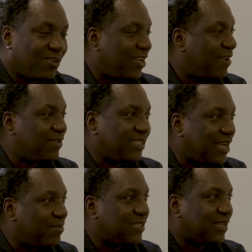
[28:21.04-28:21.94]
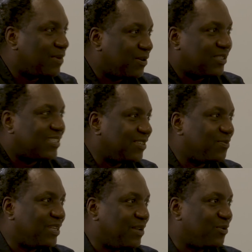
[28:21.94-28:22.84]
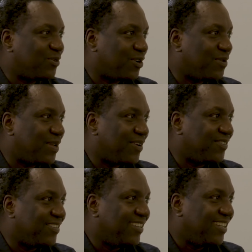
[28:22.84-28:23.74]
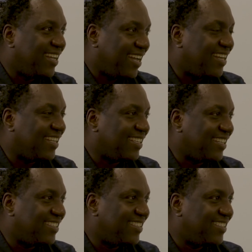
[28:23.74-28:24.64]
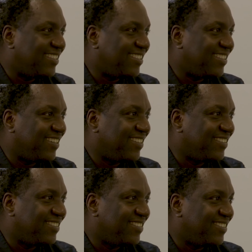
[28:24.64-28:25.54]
every time it's about still being able to come down and engage, you know.